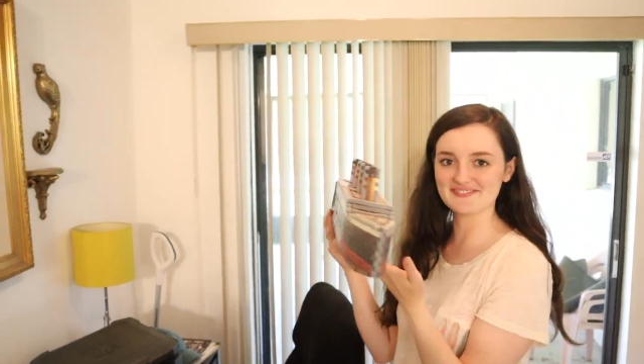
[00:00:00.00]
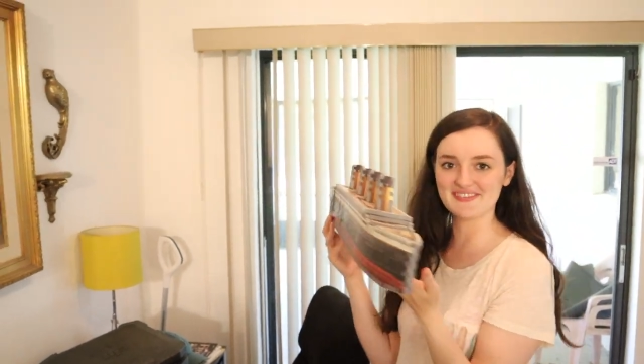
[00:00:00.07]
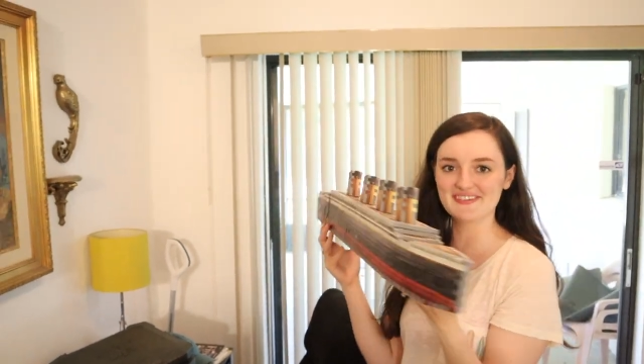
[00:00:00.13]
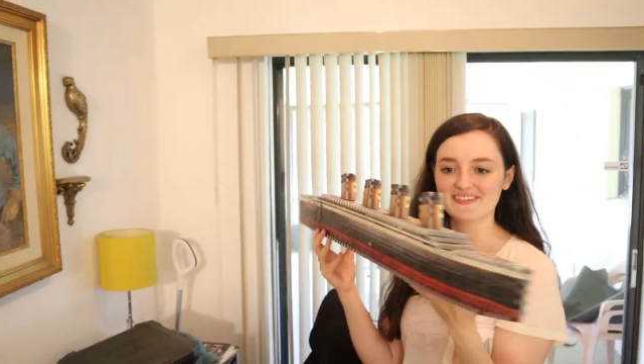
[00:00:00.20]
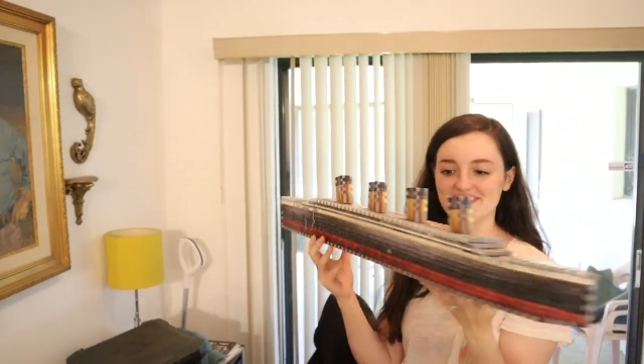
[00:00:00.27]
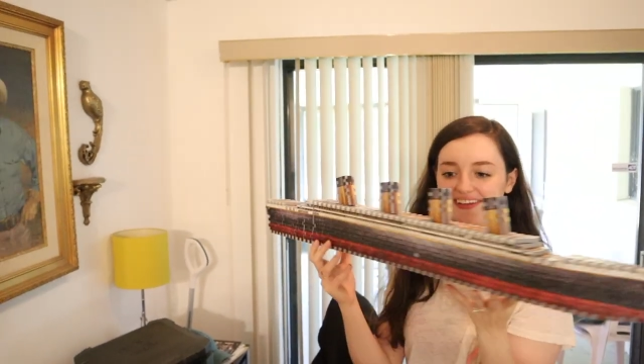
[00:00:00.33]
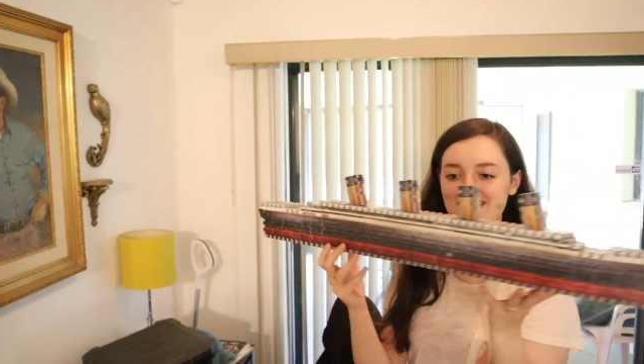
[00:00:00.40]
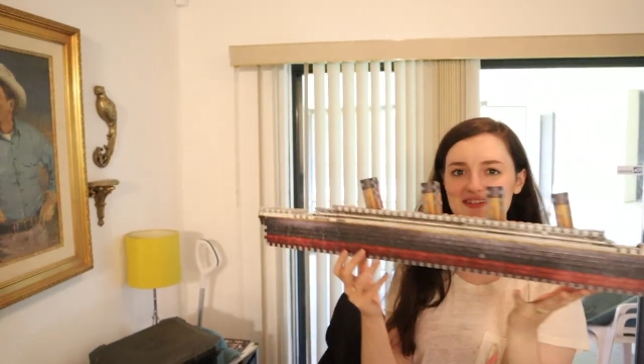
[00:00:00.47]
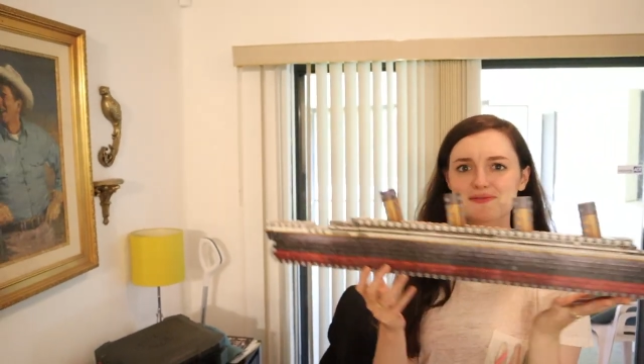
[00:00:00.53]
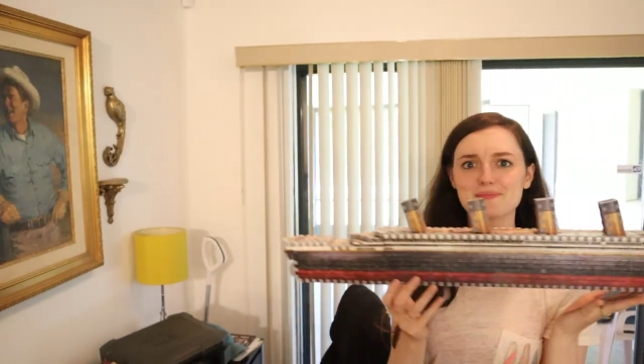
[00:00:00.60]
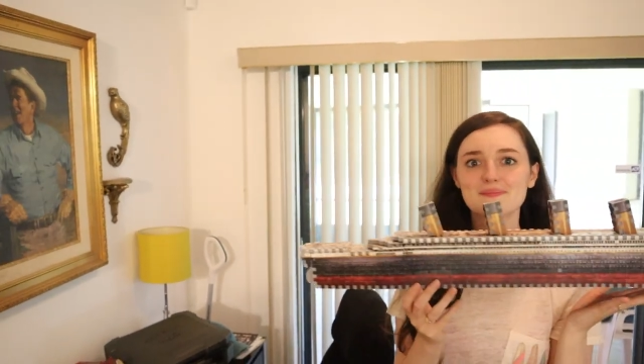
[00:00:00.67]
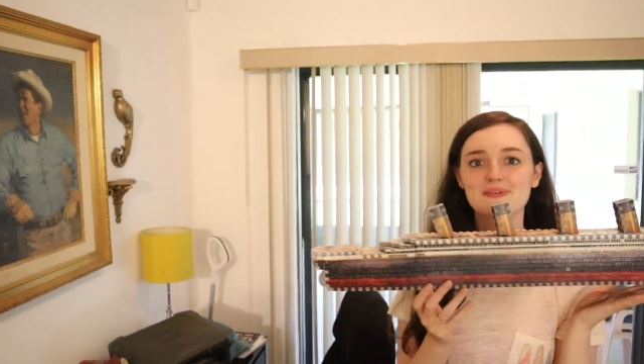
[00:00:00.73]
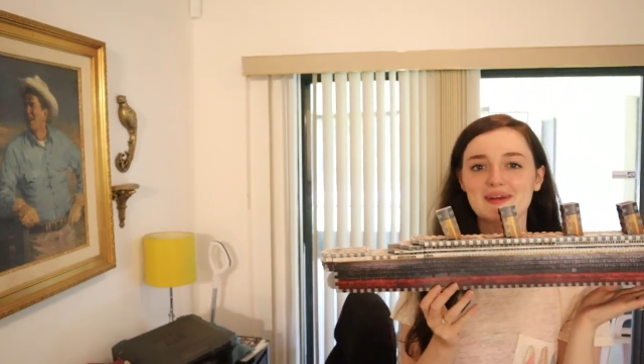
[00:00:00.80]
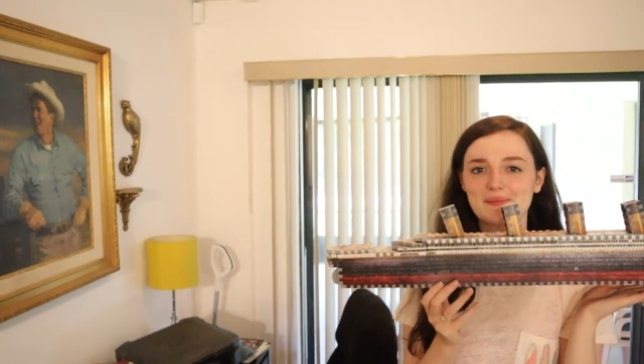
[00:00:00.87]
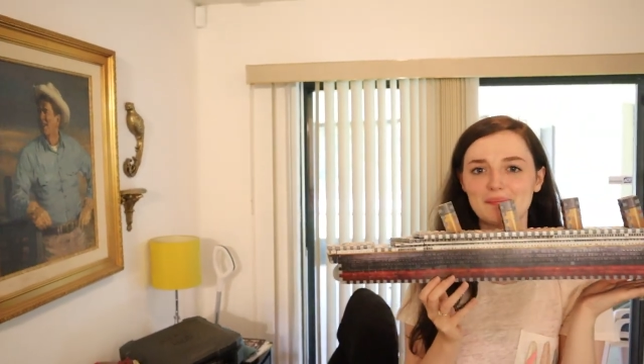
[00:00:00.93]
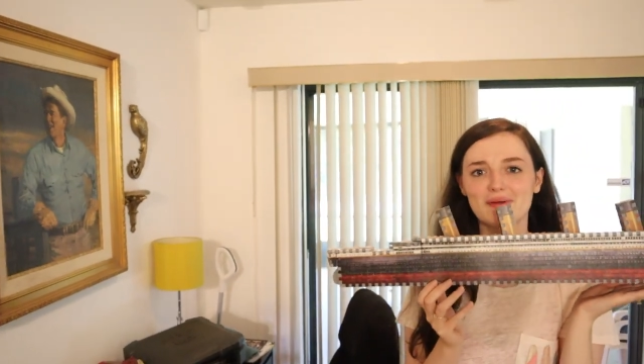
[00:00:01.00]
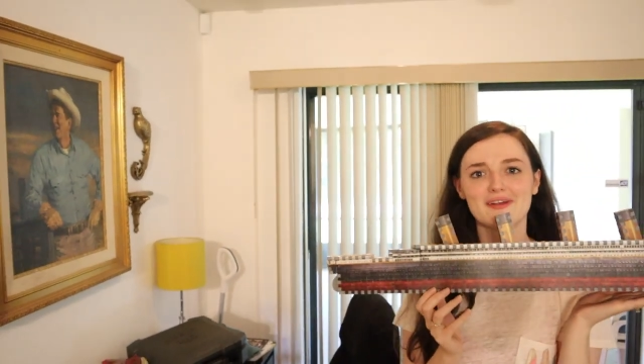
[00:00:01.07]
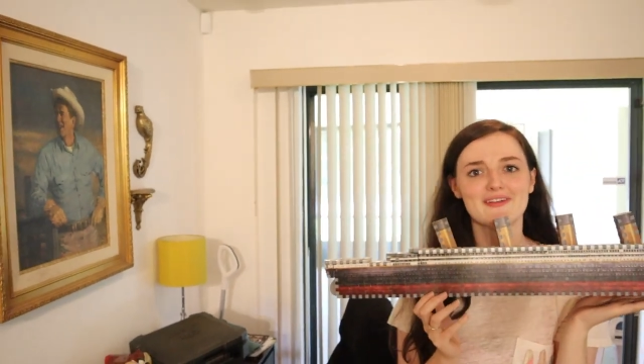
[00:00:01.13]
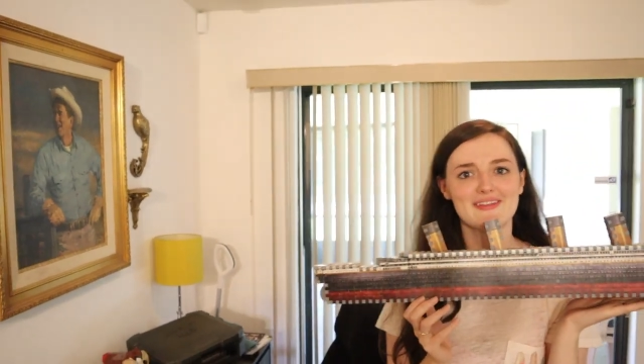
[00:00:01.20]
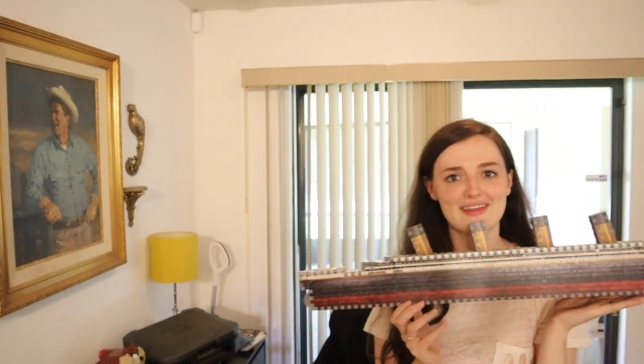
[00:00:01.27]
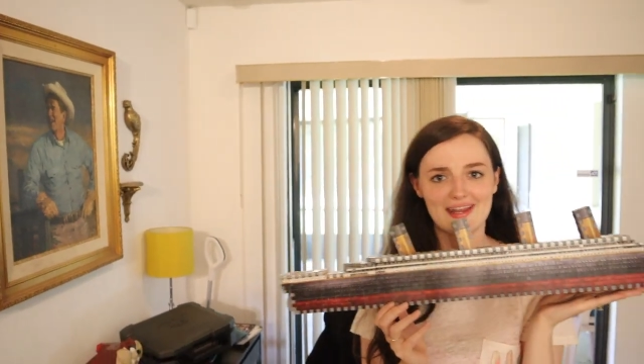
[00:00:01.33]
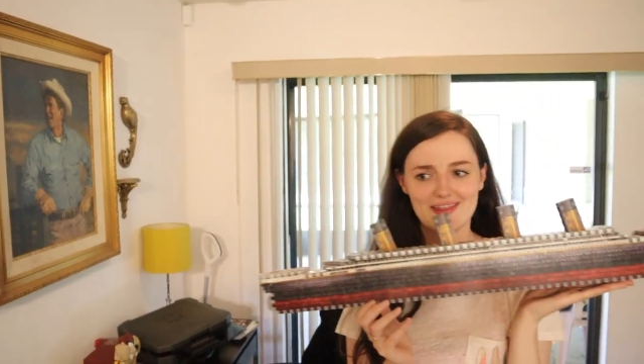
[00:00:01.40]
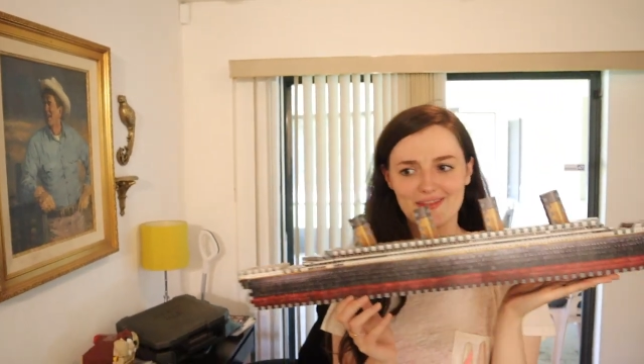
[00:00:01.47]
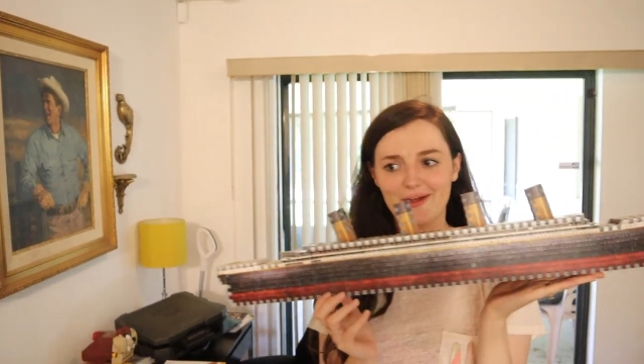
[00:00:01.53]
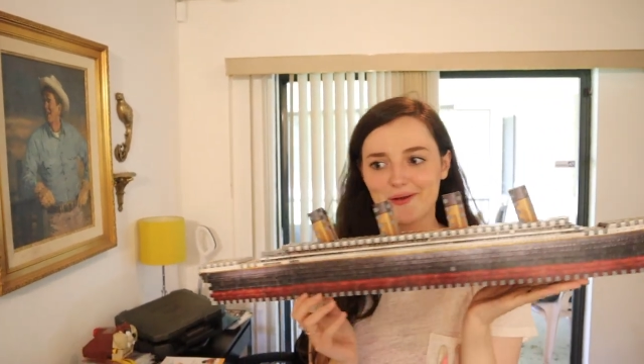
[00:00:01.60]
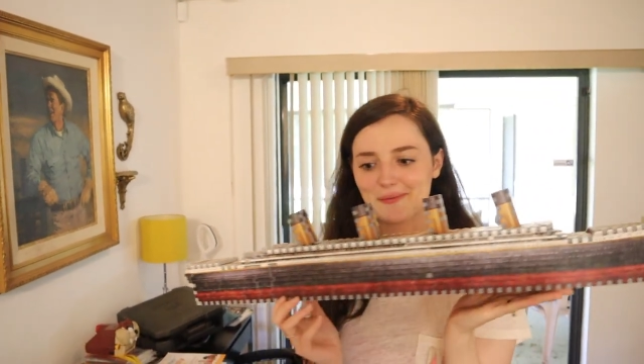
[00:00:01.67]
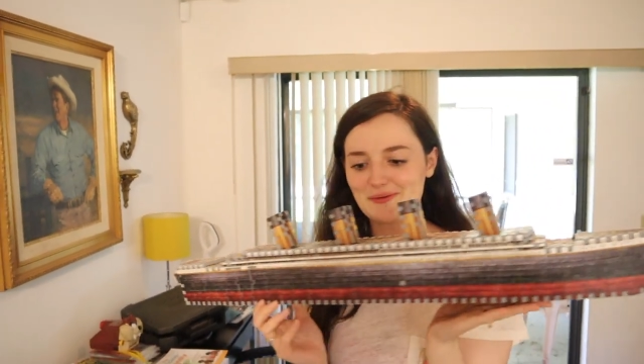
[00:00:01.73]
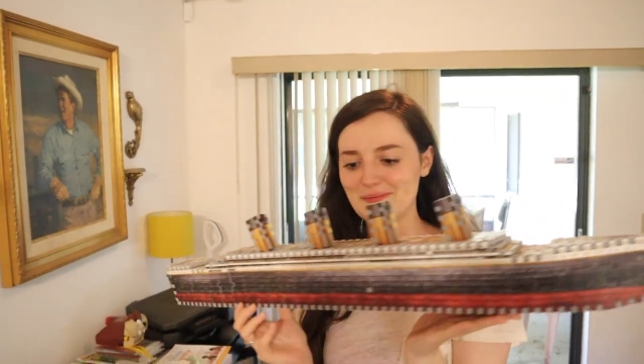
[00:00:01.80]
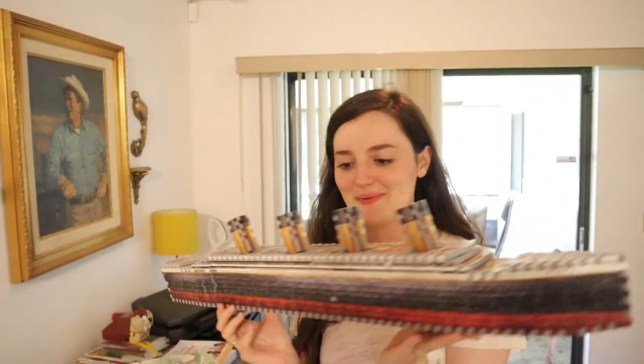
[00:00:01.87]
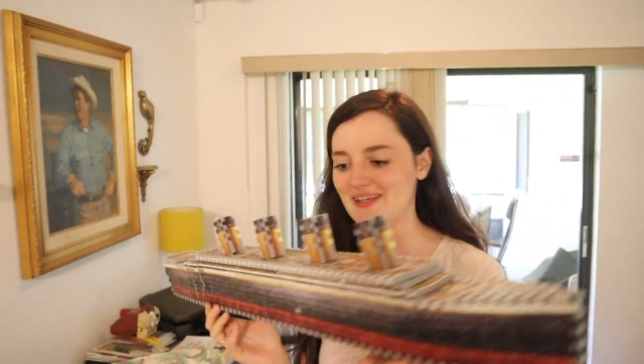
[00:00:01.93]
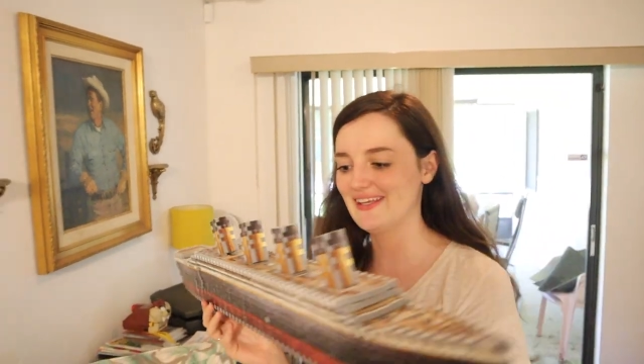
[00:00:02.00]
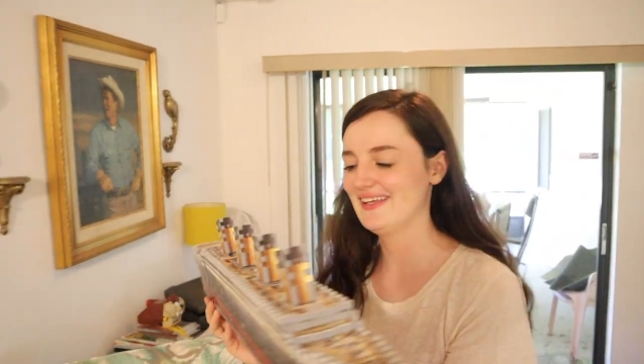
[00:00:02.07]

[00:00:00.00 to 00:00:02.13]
It's bigger than I thought it would be.